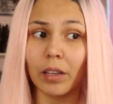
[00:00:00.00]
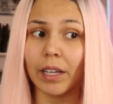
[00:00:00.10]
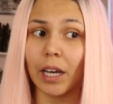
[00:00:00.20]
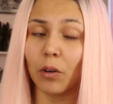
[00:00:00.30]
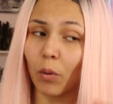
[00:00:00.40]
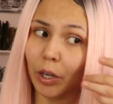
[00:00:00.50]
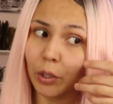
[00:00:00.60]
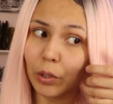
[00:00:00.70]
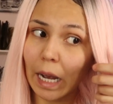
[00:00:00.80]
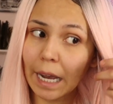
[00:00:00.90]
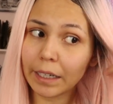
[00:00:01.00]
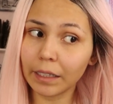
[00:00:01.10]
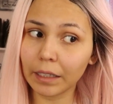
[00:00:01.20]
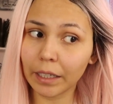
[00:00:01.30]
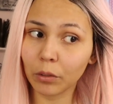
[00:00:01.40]
Like, I don't want to kind
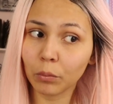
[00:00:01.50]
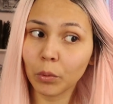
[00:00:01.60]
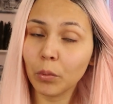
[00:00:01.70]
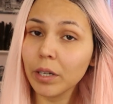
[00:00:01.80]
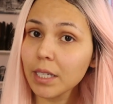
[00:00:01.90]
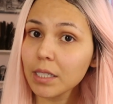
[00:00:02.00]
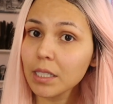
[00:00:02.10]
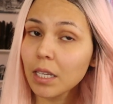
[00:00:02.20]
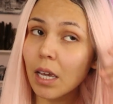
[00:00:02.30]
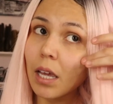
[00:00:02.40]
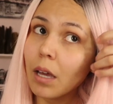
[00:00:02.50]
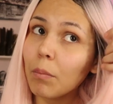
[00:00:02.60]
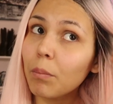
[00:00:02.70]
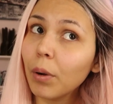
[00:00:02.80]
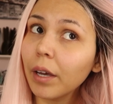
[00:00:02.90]
of like ruin it,
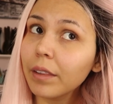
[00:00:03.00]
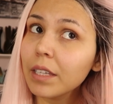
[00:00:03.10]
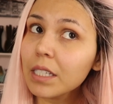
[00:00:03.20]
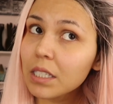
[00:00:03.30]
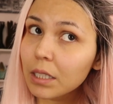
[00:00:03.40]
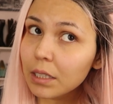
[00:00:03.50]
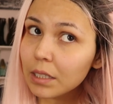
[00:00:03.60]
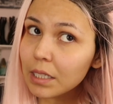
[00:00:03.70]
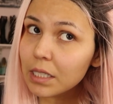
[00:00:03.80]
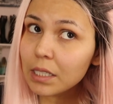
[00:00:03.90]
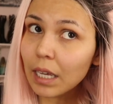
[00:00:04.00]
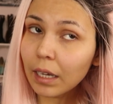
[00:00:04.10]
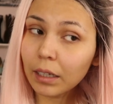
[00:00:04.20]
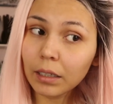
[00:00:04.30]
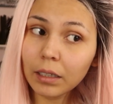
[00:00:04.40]
but this
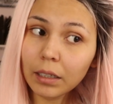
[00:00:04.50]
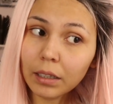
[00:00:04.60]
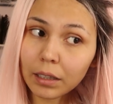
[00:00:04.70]
end